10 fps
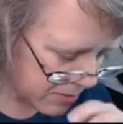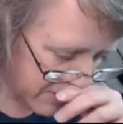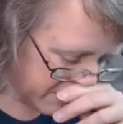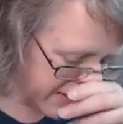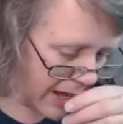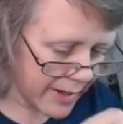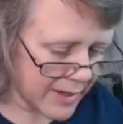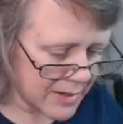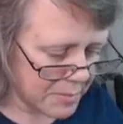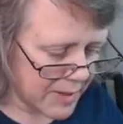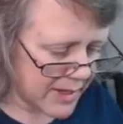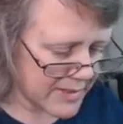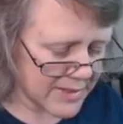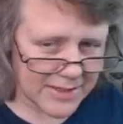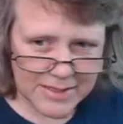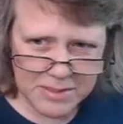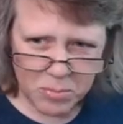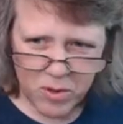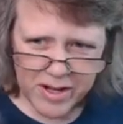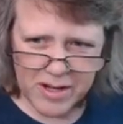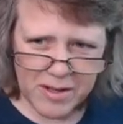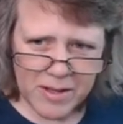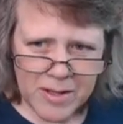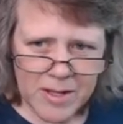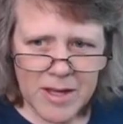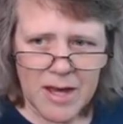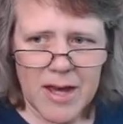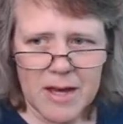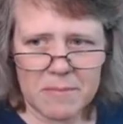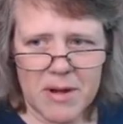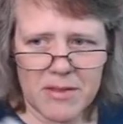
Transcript: want to block in the base at this point. Um, now